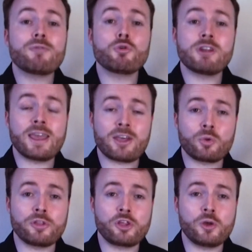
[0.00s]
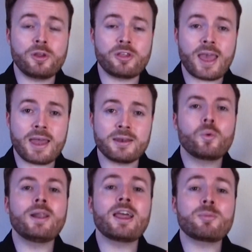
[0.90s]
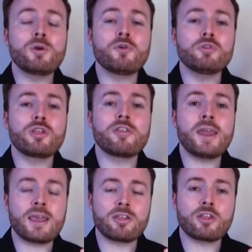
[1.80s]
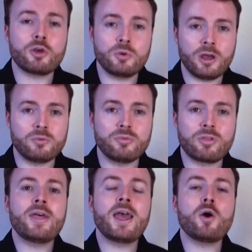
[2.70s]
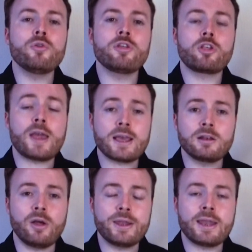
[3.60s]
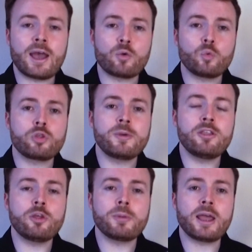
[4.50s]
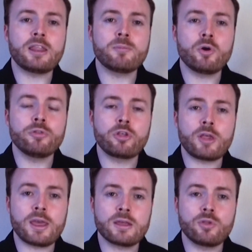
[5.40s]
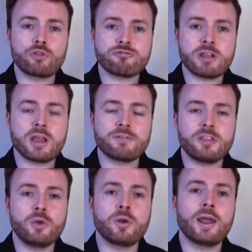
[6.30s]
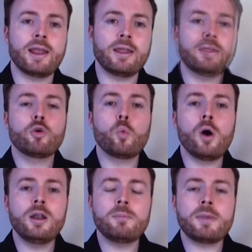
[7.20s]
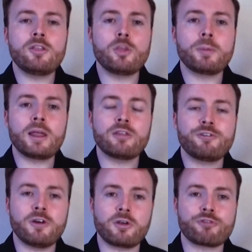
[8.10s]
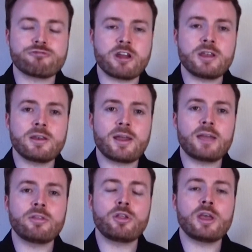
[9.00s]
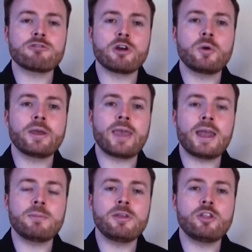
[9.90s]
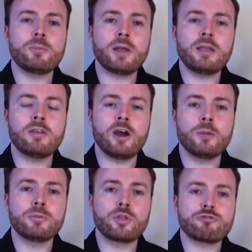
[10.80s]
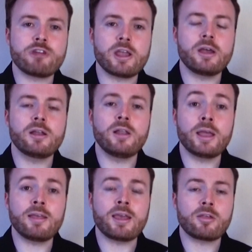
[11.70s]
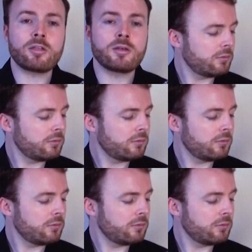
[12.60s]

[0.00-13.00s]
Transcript: you already guessed what the tune is yet? Well, let's move on to the next 2 notes. They're on the 2nd line down, which means you play them on the 2nd string of the ukulele. The 1 means you play the 1st fret, and the 0 again means you play the open string, like this.